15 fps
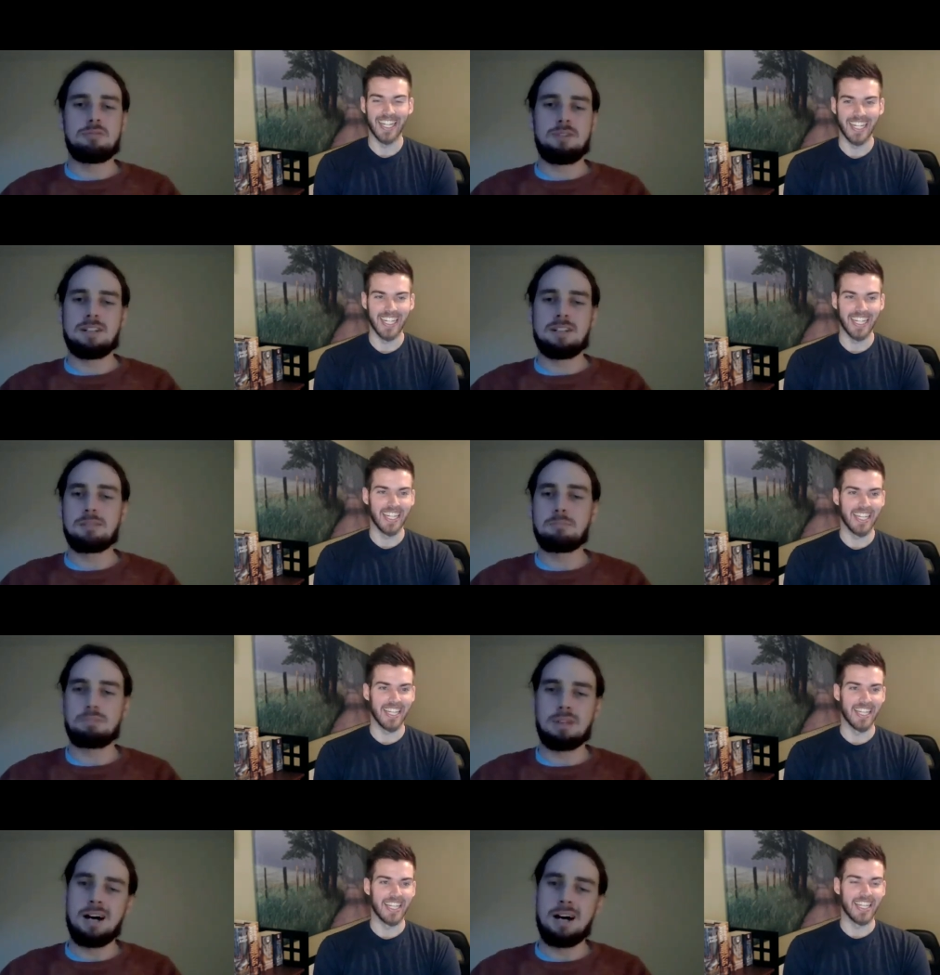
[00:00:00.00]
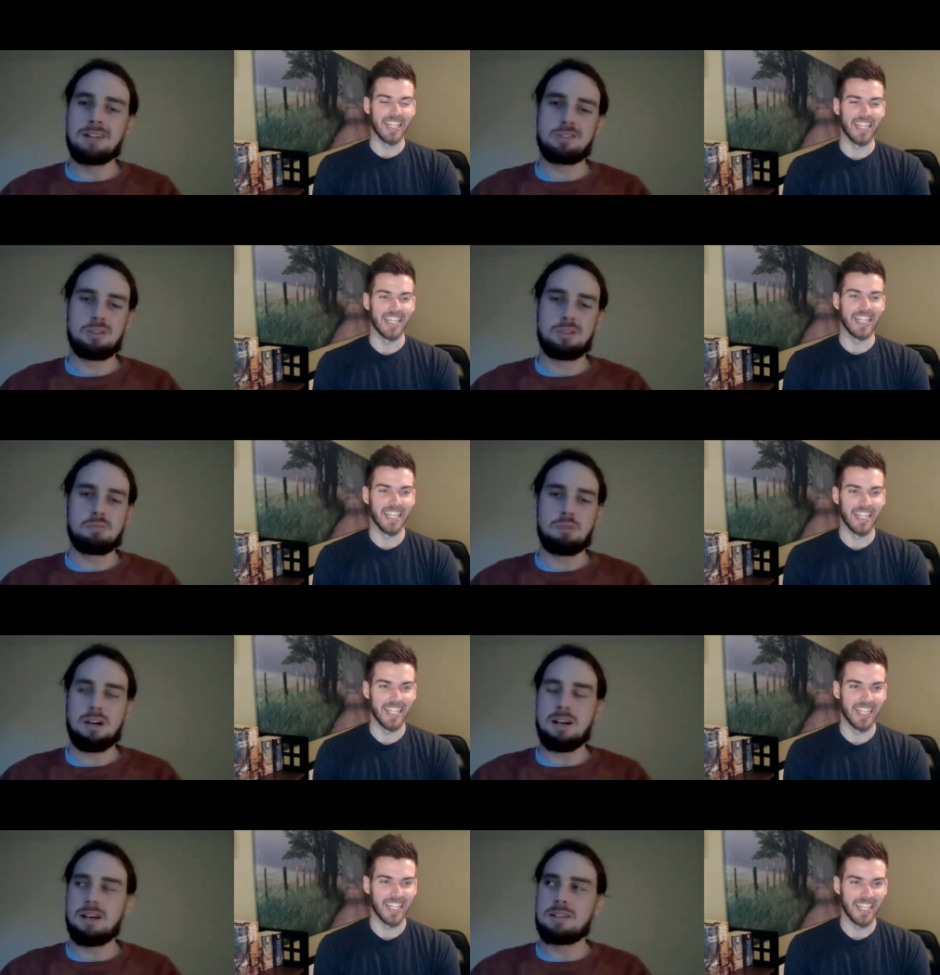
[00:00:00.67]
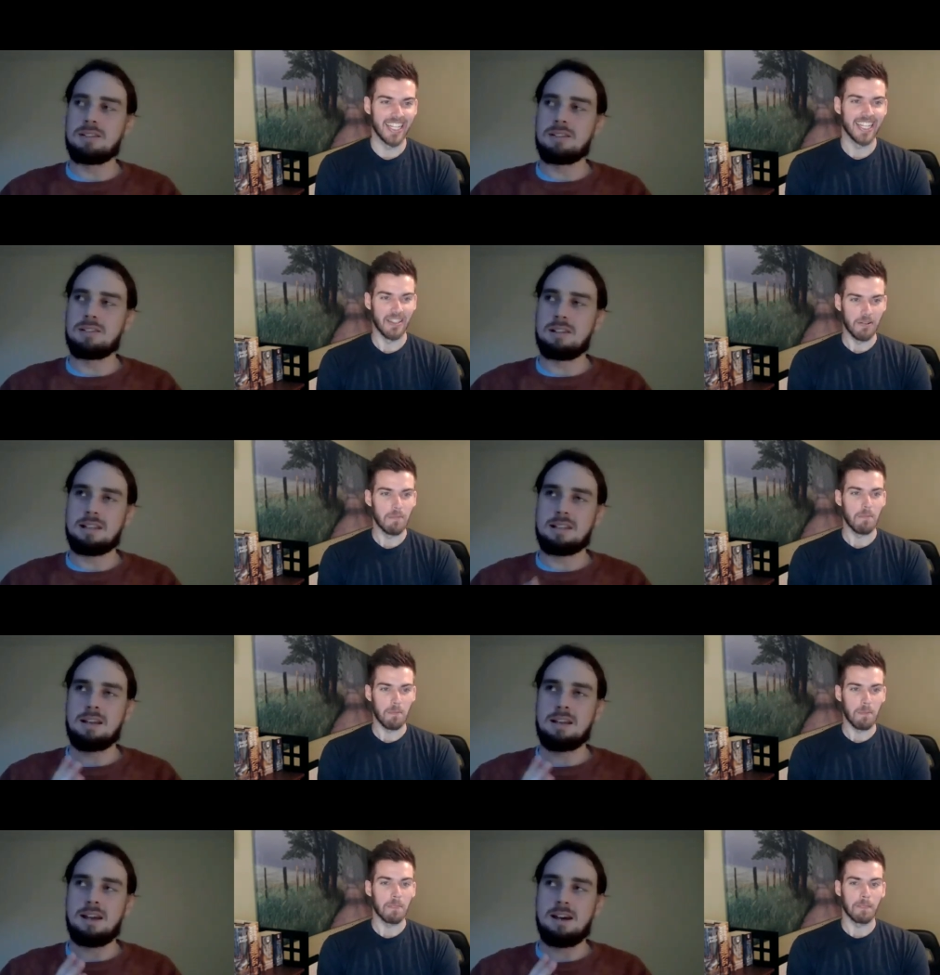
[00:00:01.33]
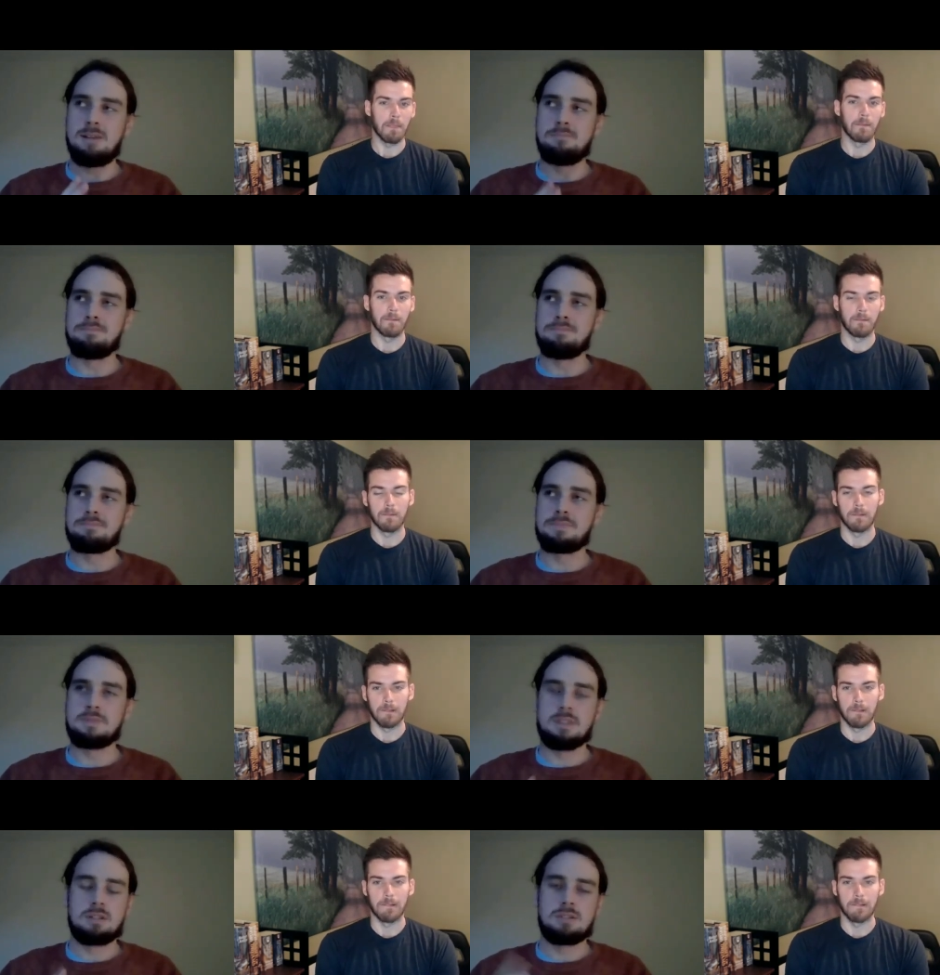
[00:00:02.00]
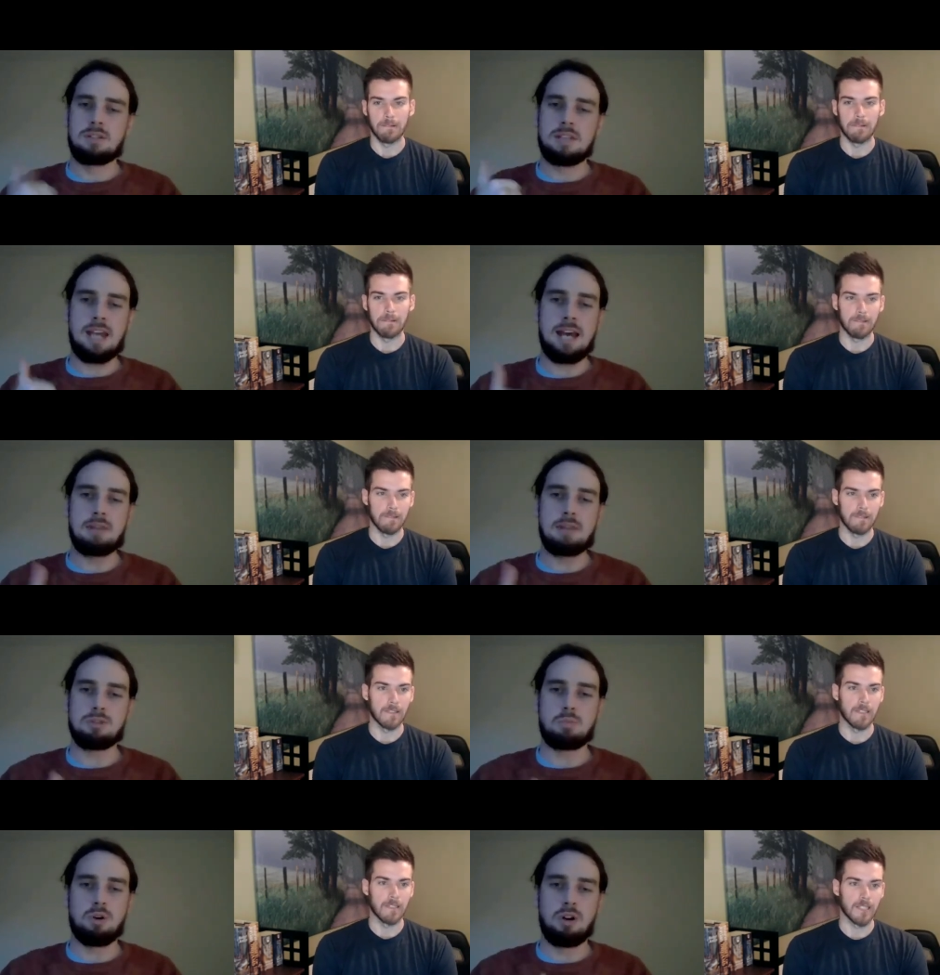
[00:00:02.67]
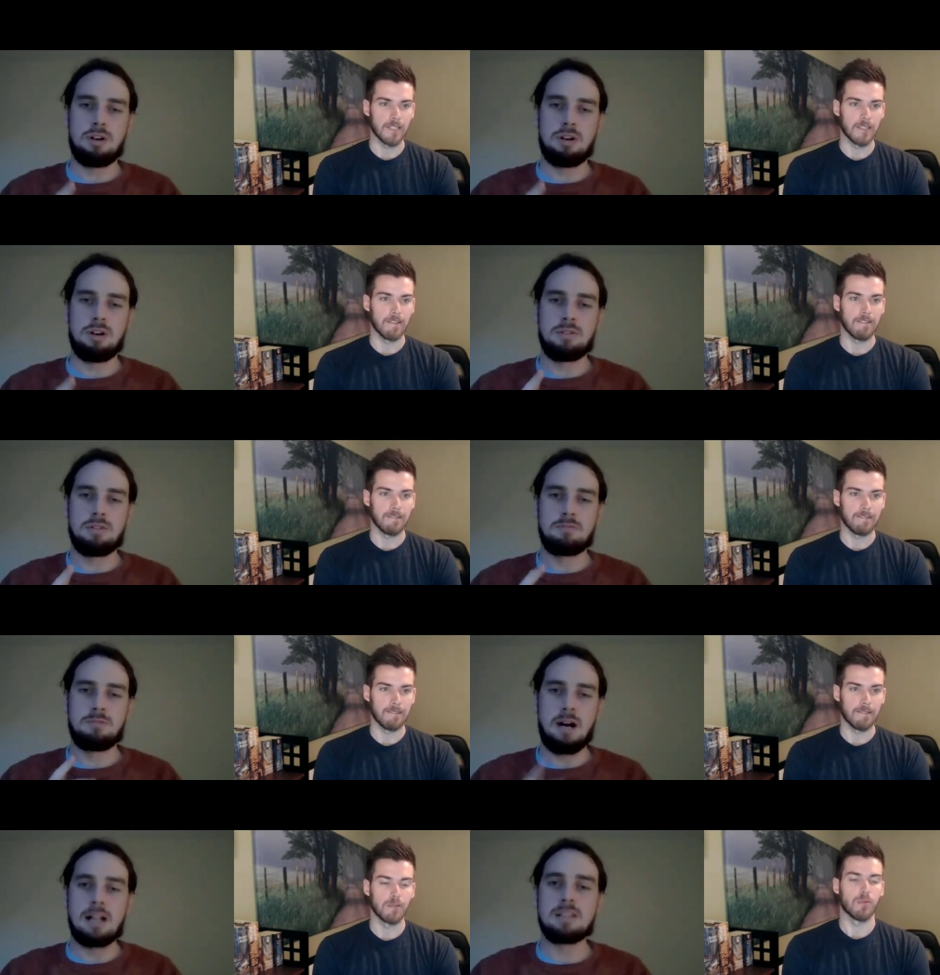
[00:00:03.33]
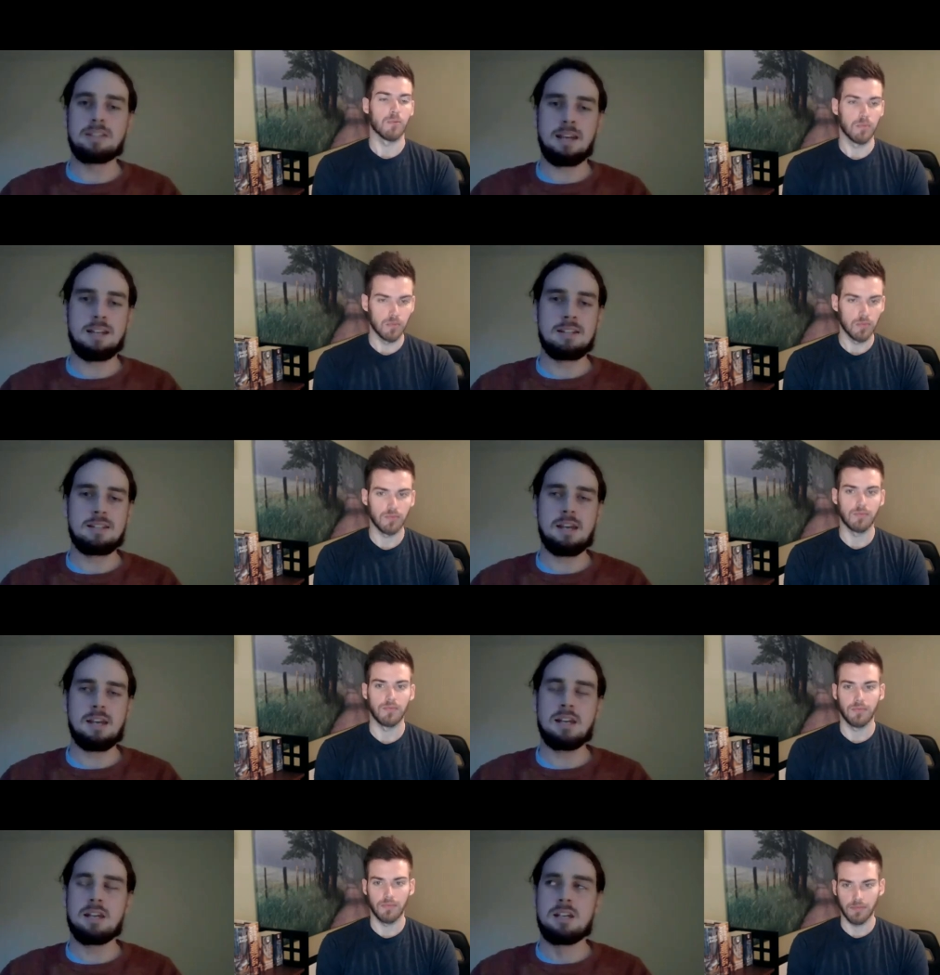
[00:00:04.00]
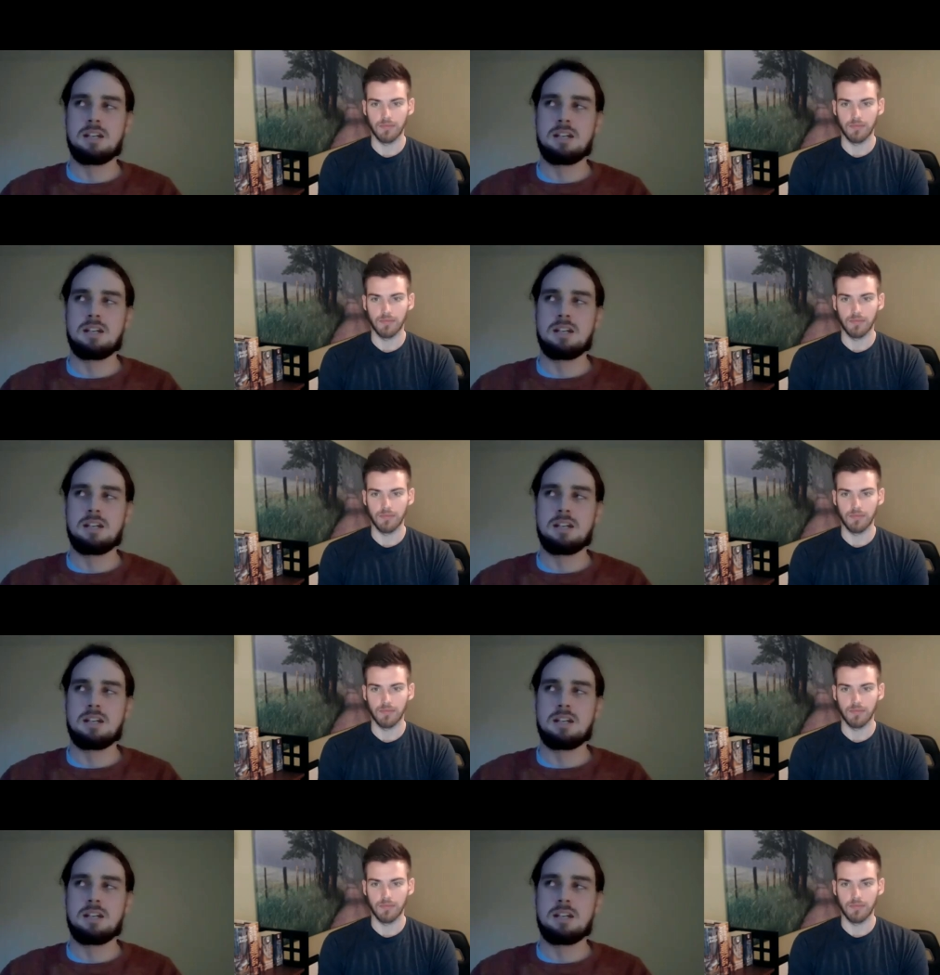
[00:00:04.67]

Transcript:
Speaker 1: I didn't plan to, but I, like um, Kai was born Valentine's Day,